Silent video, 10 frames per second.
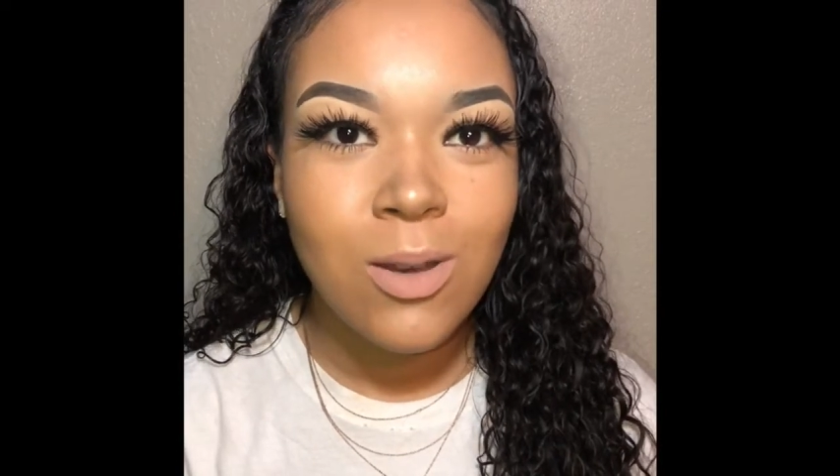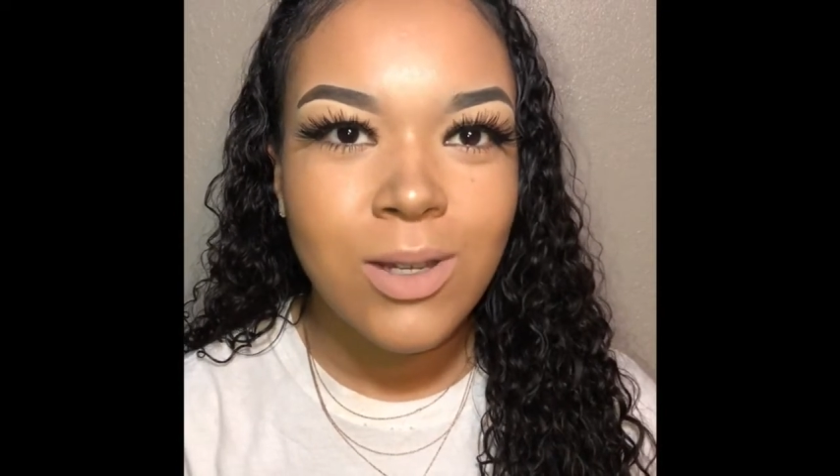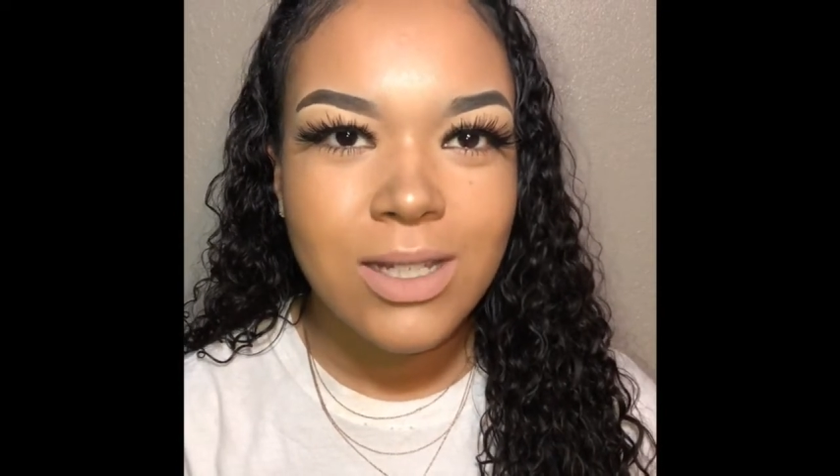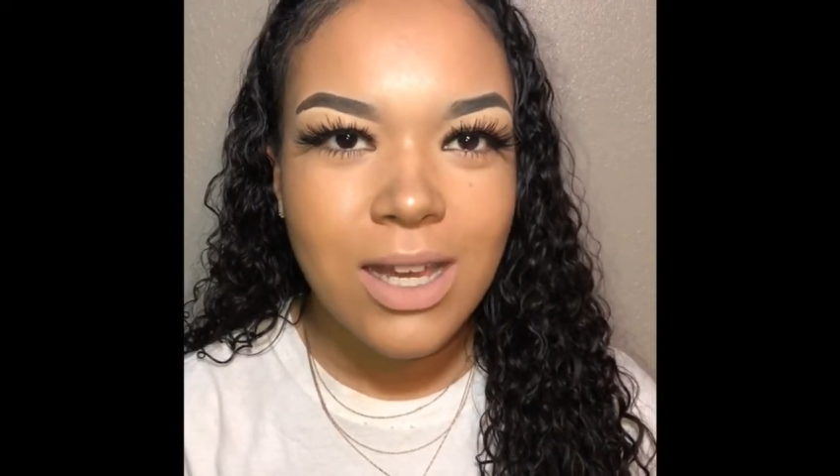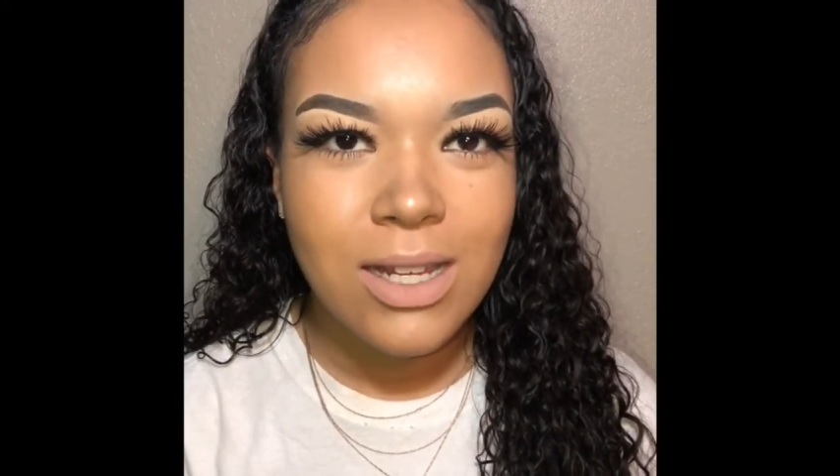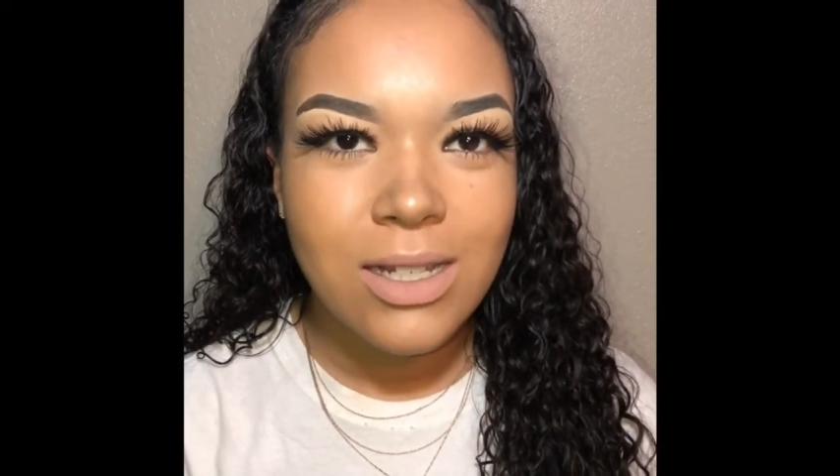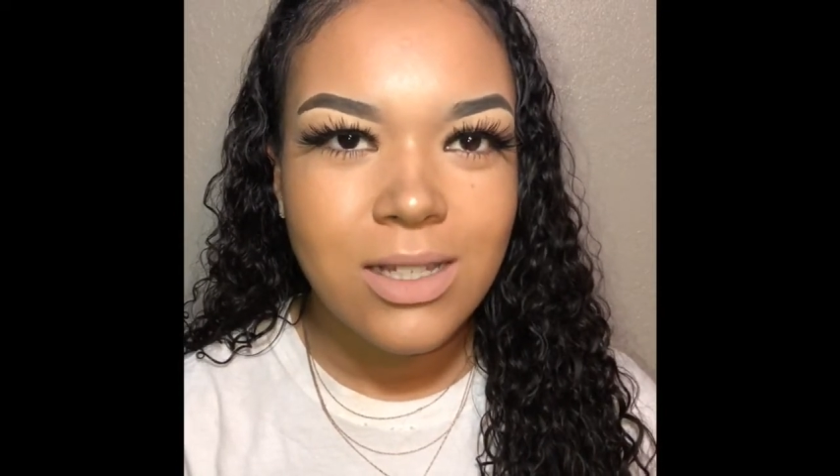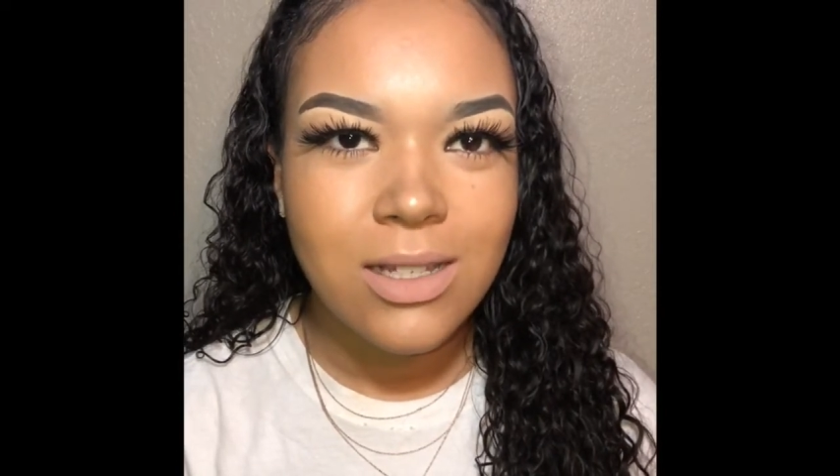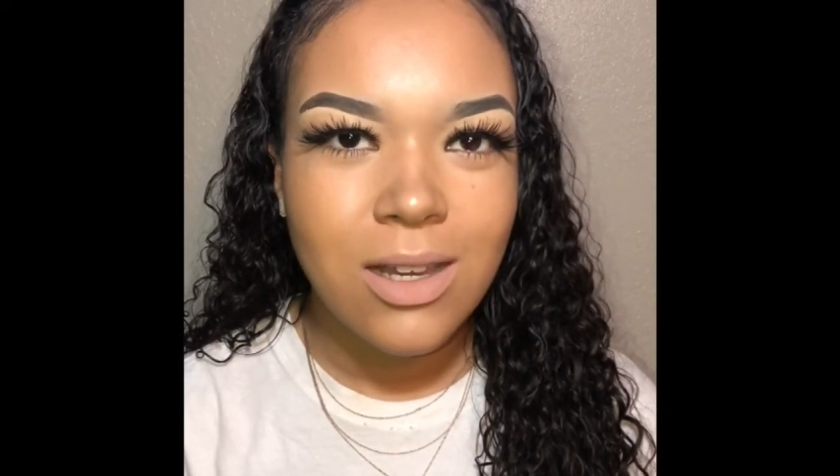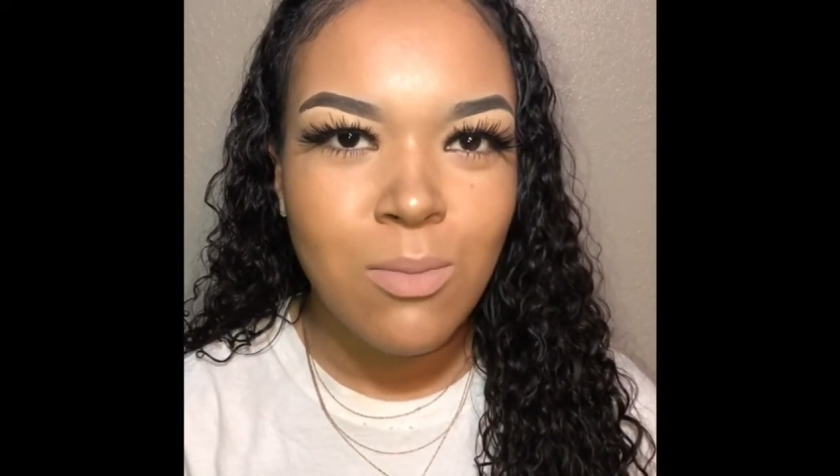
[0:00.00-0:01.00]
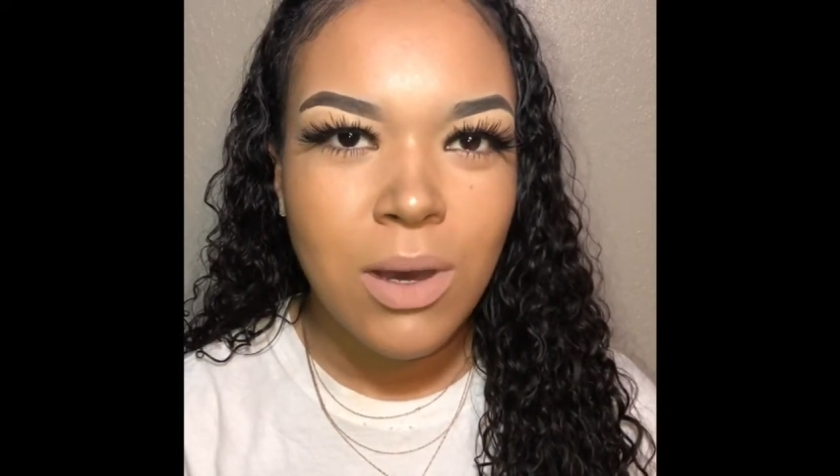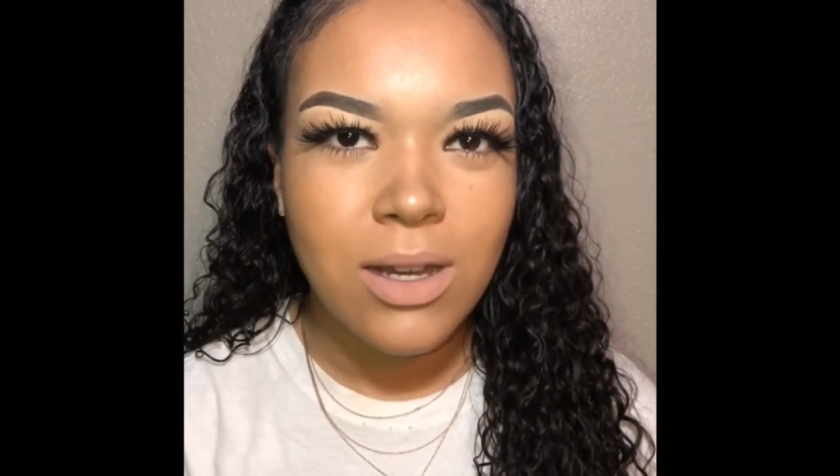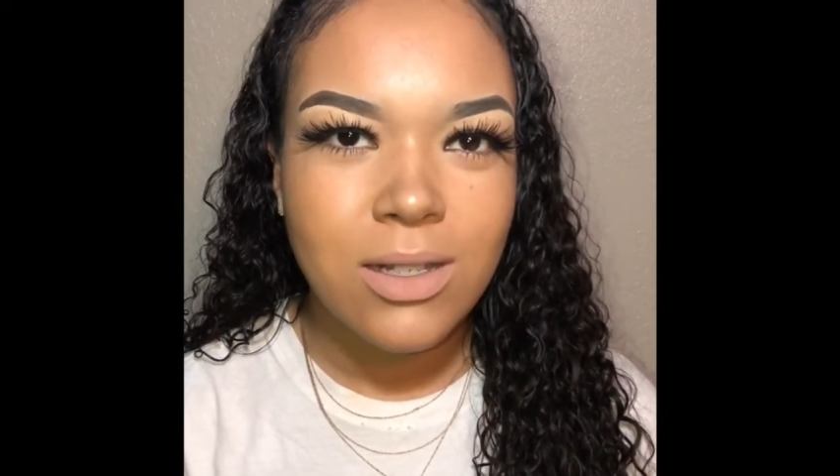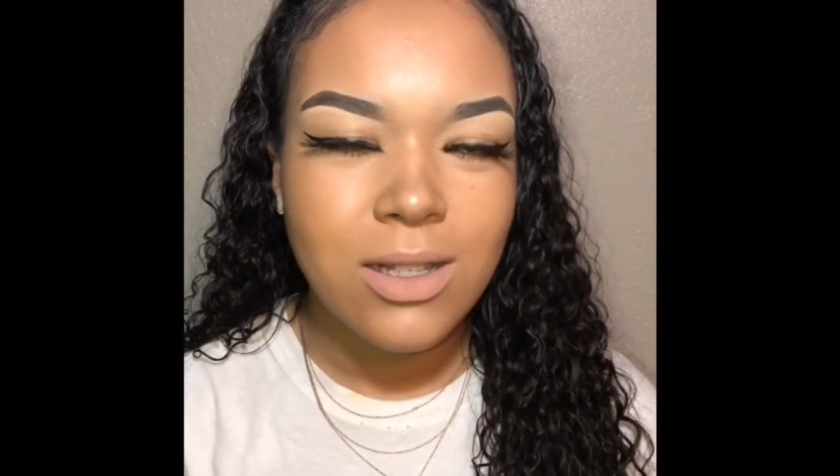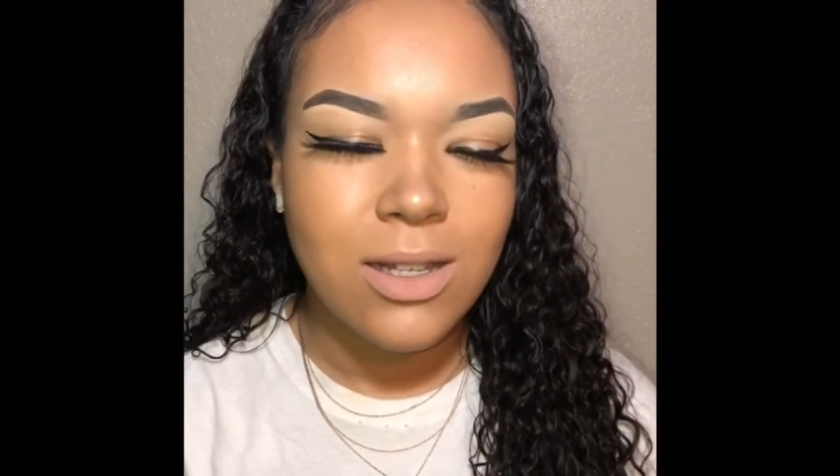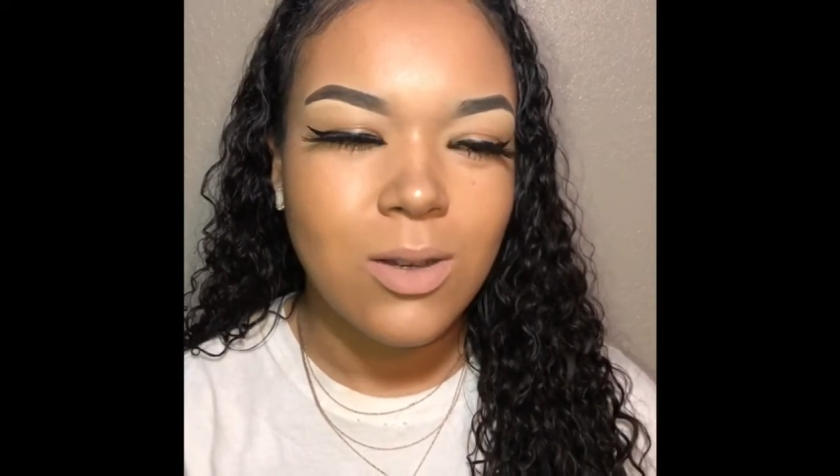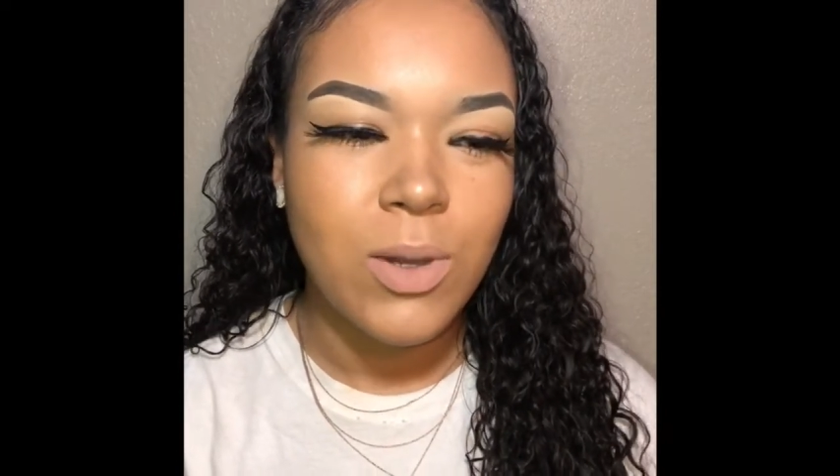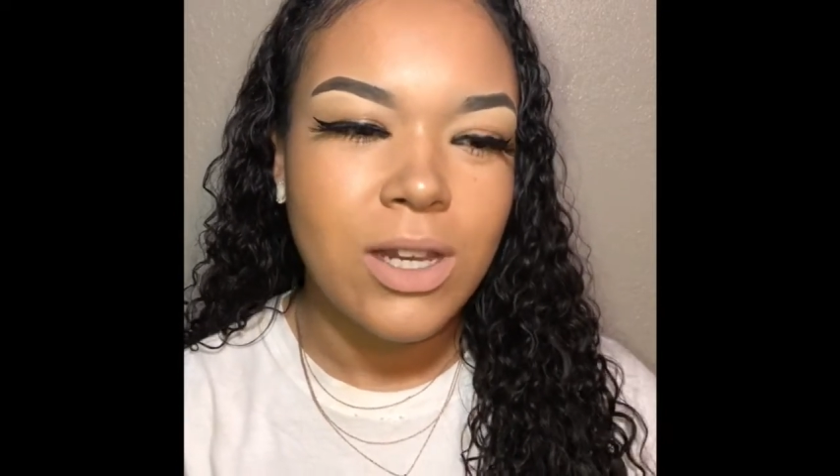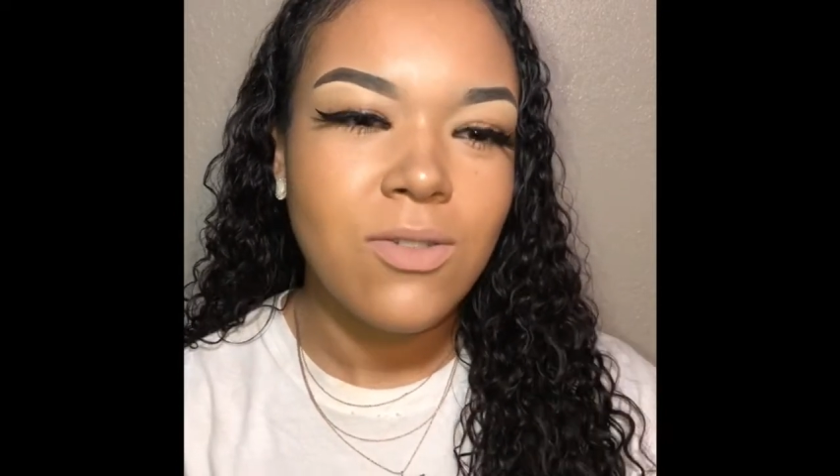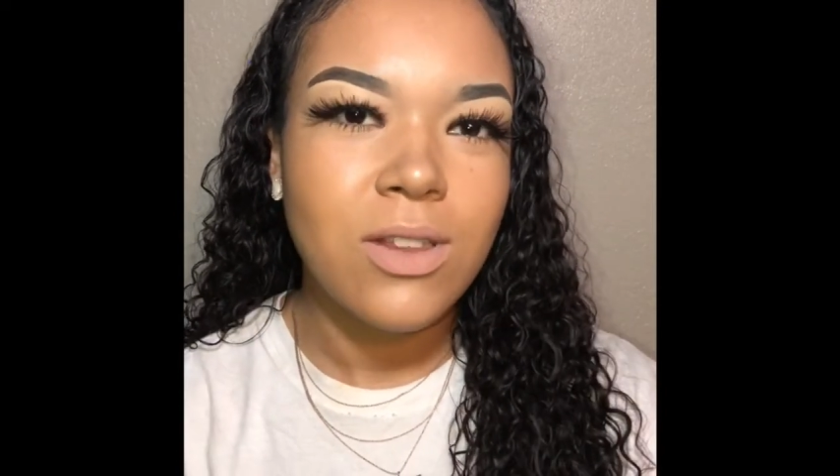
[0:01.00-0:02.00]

excited to unbox the Queen of